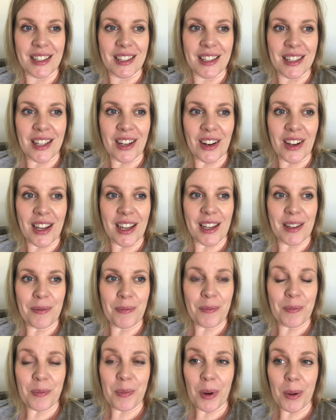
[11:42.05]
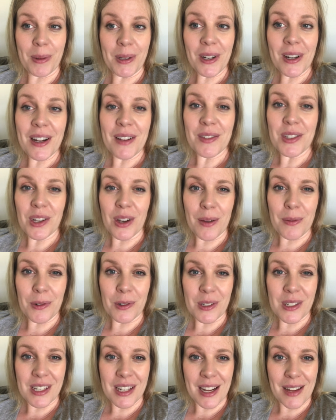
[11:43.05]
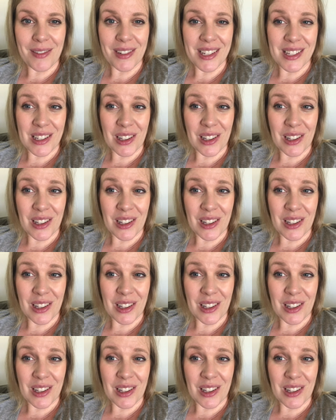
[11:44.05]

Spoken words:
that I probably don't have time for today because